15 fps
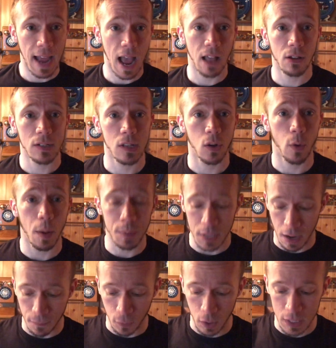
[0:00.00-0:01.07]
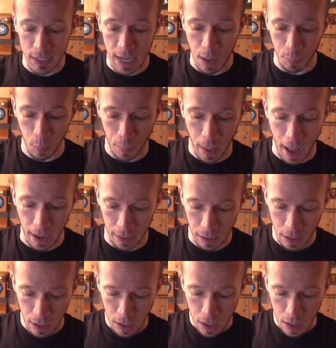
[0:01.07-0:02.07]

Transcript: website for a sample pack.